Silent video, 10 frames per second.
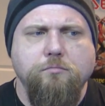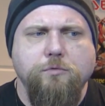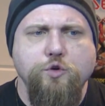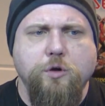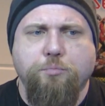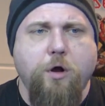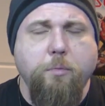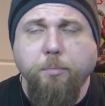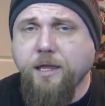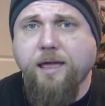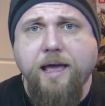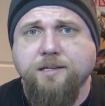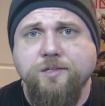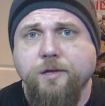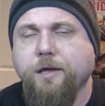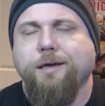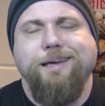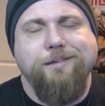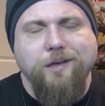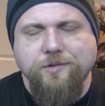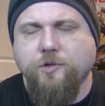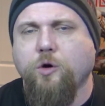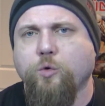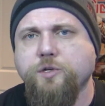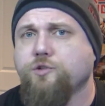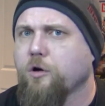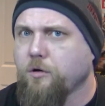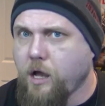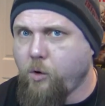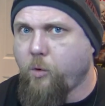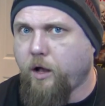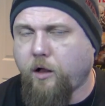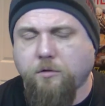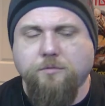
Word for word: you can probably guess it doesn't always turn out well.